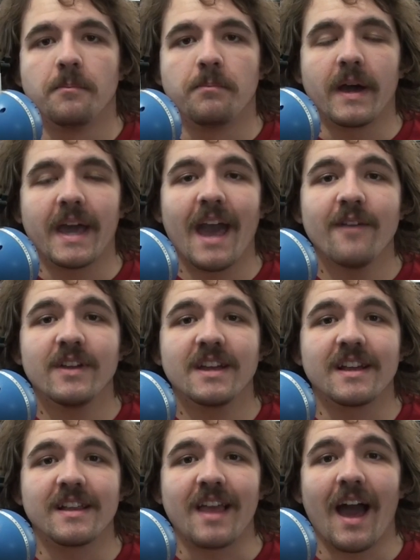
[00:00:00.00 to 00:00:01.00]
By having
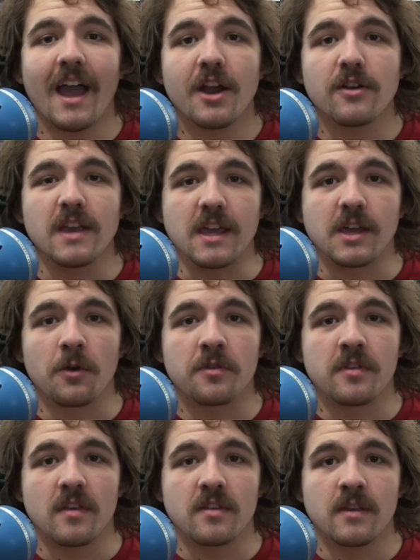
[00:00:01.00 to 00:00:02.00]
an entire
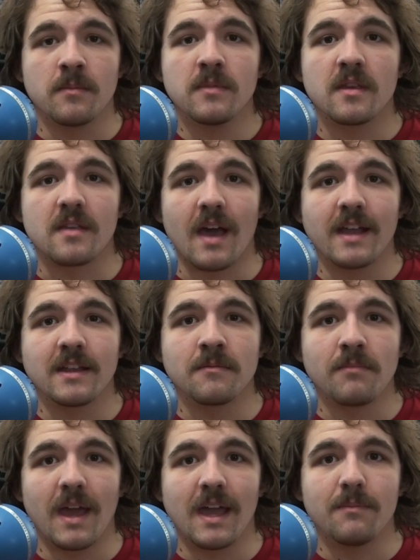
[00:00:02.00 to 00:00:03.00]
ecosystem designed
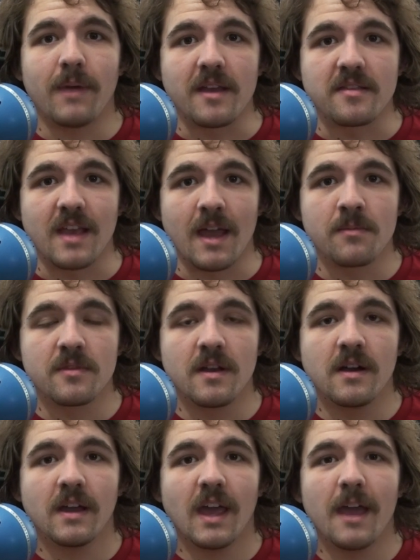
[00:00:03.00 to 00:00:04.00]
and made by Samsung,